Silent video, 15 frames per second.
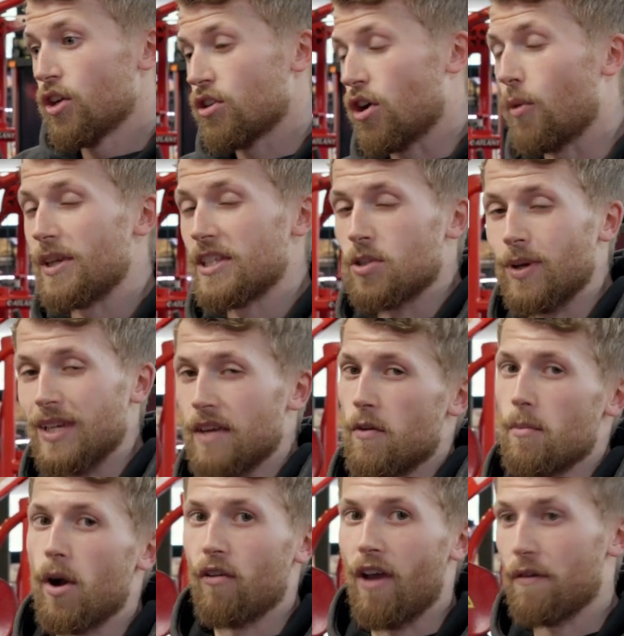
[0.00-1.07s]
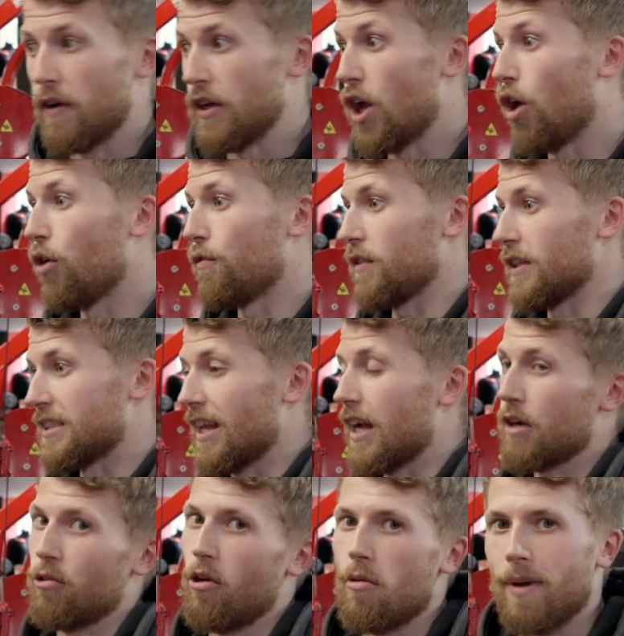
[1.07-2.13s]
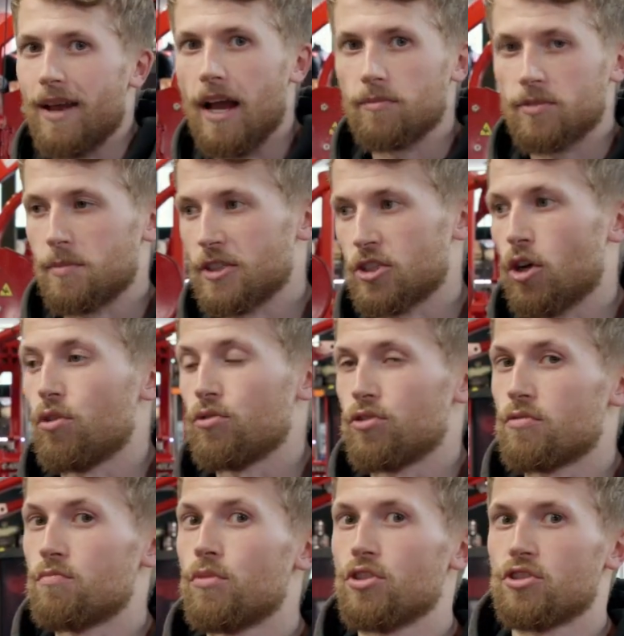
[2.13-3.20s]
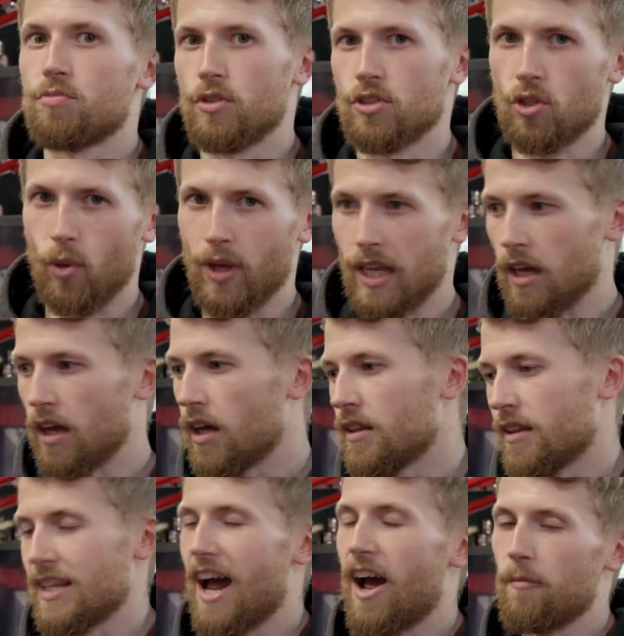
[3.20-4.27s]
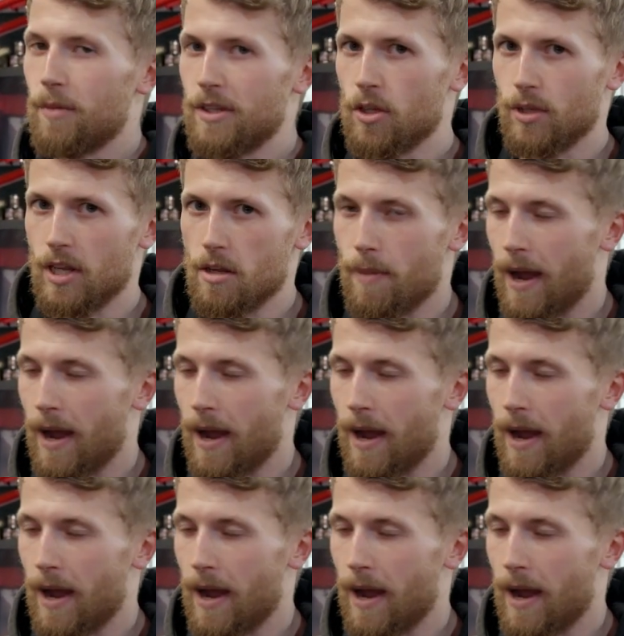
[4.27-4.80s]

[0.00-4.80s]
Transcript: go into it, give it more effort, and hopefully start growing my arms and my shoulders much quicker than I have been doing in the